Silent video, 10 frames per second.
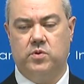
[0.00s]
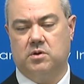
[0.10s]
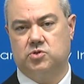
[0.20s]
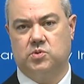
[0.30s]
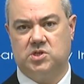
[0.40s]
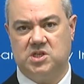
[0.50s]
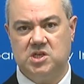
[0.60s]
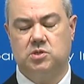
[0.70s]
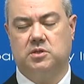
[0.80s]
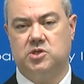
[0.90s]
we are
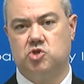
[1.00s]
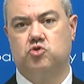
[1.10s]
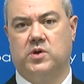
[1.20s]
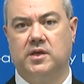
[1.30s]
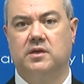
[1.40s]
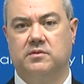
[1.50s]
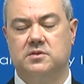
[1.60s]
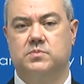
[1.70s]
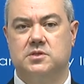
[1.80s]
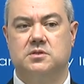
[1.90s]
strategically shrinking
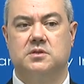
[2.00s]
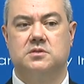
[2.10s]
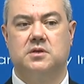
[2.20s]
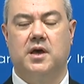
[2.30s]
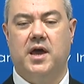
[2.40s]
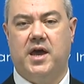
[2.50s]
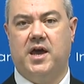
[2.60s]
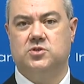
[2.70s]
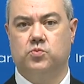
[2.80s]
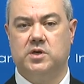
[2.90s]
this business
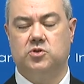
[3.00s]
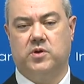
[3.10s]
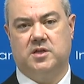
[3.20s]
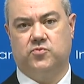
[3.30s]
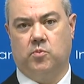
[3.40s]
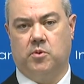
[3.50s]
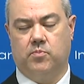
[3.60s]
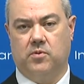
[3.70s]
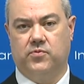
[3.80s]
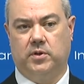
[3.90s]
as we transform our
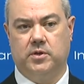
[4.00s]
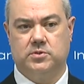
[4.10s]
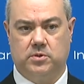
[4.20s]
portfolio.